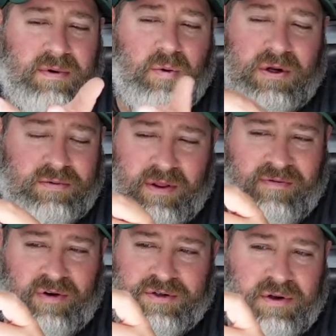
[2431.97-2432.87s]
it was really
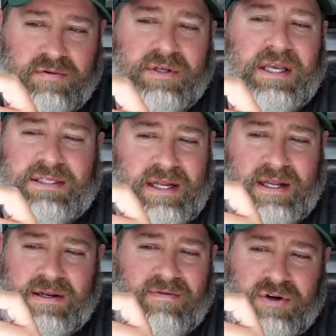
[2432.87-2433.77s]
versatile. It was easy to
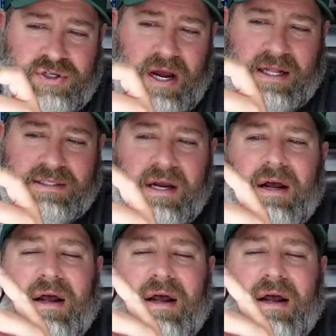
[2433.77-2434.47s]
hit different shots.